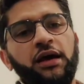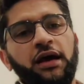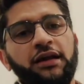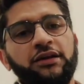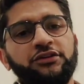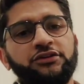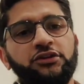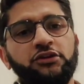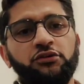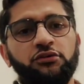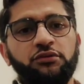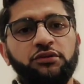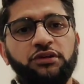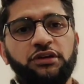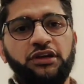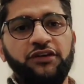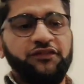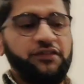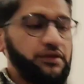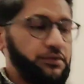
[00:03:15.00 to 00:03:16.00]
And so
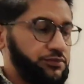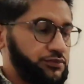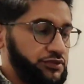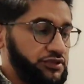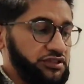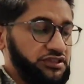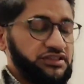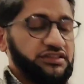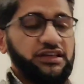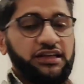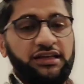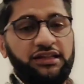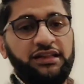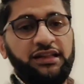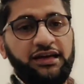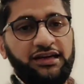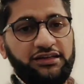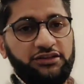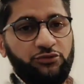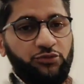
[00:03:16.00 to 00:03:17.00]
if you appreciate
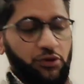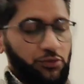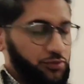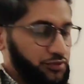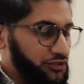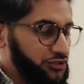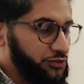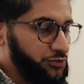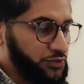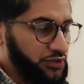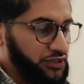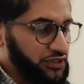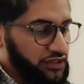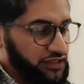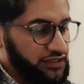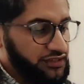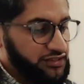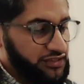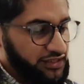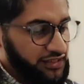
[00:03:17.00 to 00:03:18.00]
that, what we're doing
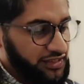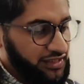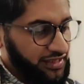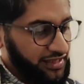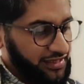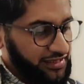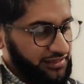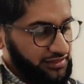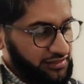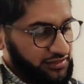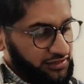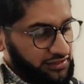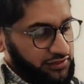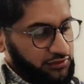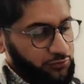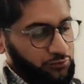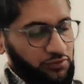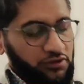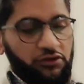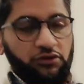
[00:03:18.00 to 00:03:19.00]
is, again,
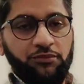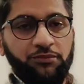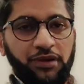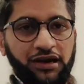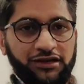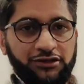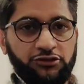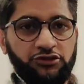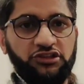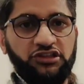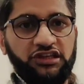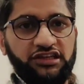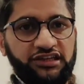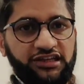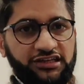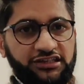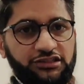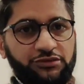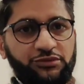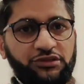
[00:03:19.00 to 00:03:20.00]
we go back to the
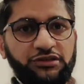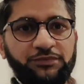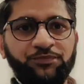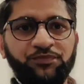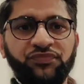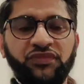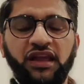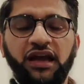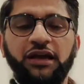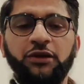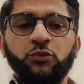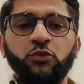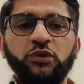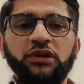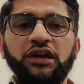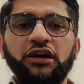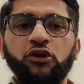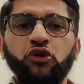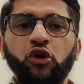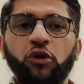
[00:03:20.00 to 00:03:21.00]
anatomy and we
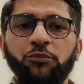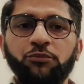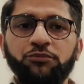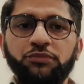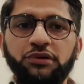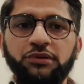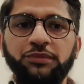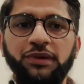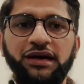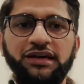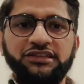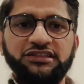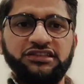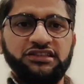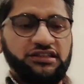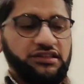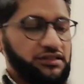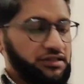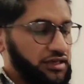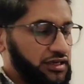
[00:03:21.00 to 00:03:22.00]
are
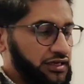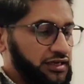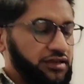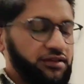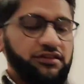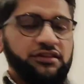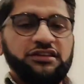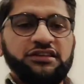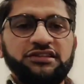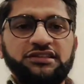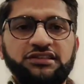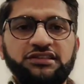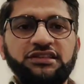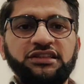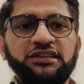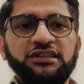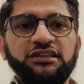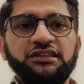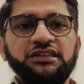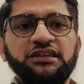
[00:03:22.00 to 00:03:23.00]
compromising
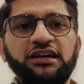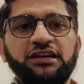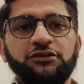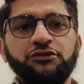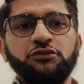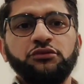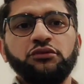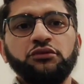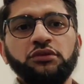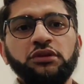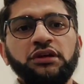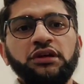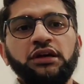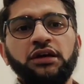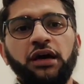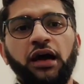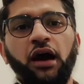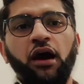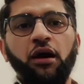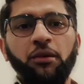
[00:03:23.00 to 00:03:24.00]
the actual
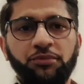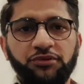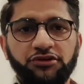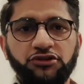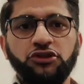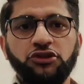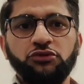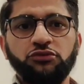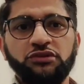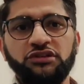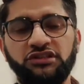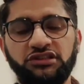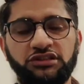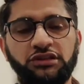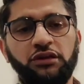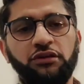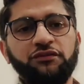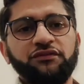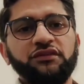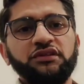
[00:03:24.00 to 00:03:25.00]
aperture
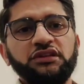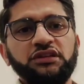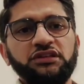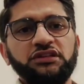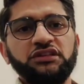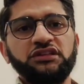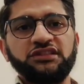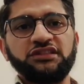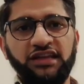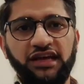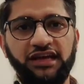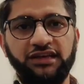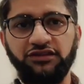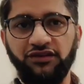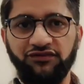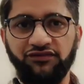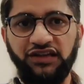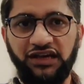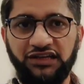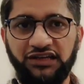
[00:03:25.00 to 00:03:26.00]
itself, the size
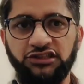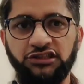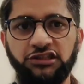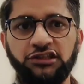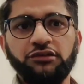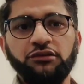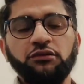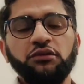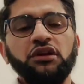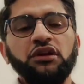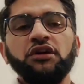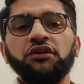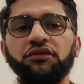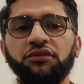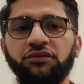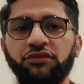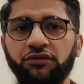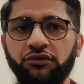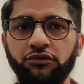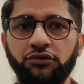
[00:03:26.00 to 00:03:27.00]
of that tunnel
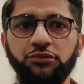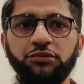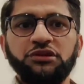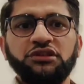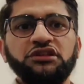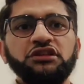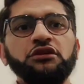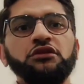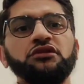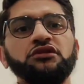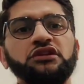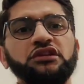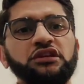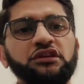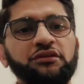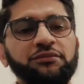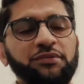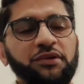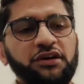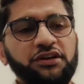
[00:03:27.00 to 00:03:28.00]
through which the ulnar
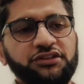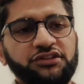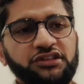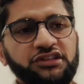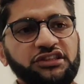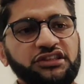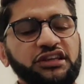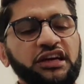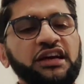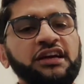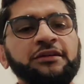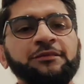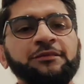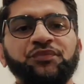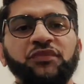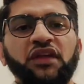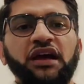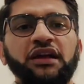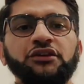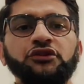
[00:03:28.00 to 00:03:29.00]
nerve passes.
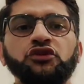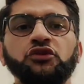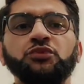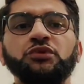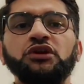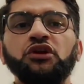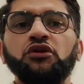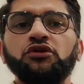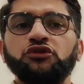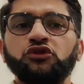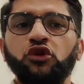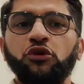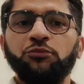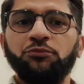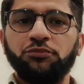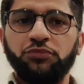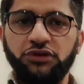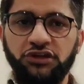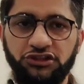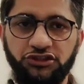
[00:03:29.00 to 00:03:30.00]
And so because
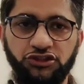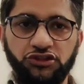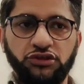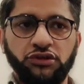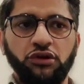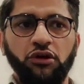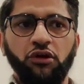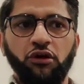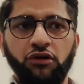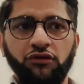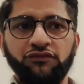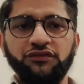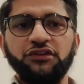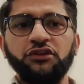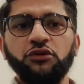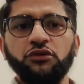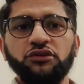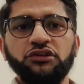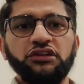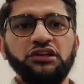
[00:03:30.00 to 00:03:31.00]
compression of the
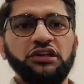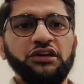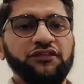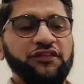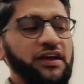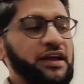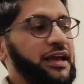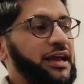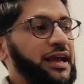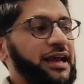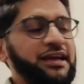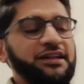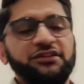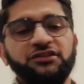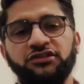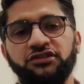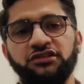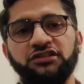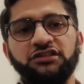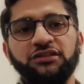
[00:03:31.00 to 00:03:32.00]
ulnar nerve, hence
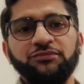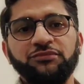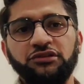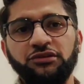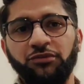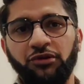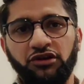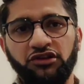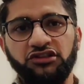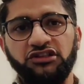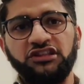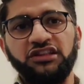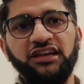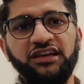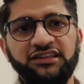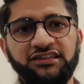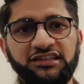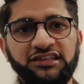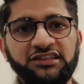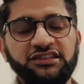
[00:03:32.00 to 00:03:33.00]
the symptomology
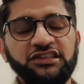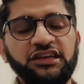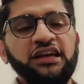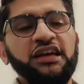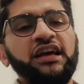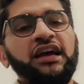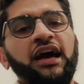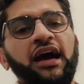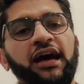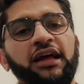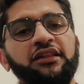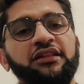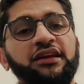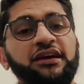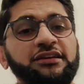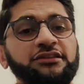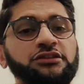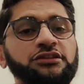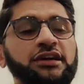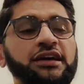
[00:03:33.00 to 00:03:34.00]
that is, and
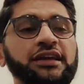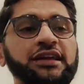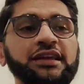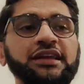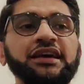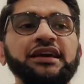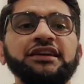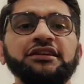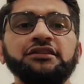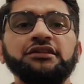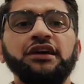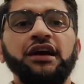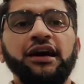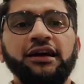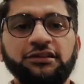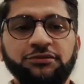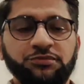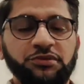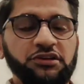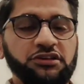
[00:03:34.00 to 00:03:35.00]
that again,
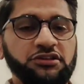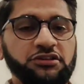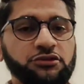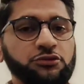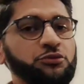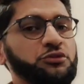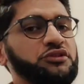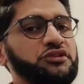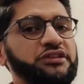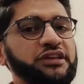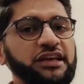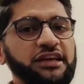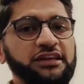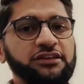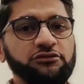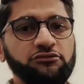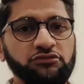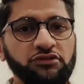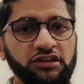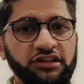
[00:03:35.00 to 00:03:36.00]
as patients will say,
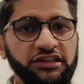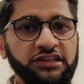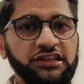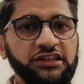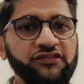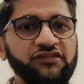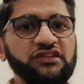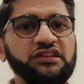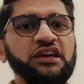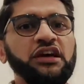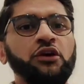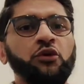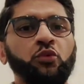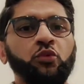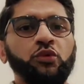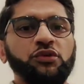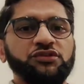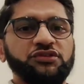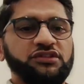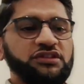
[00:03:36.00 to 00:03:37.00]
is relieved
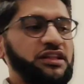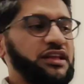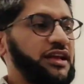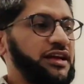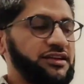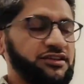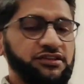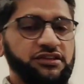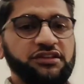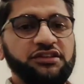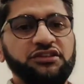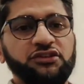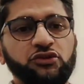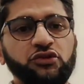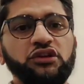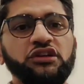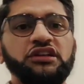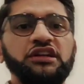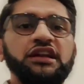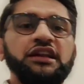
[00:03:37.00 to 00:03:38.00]
once they actually
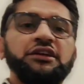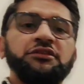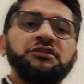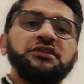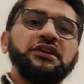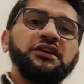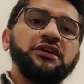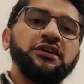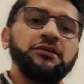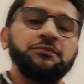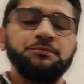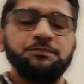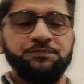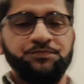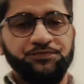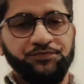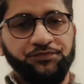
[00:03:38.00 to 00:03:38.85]
straighten out the arm.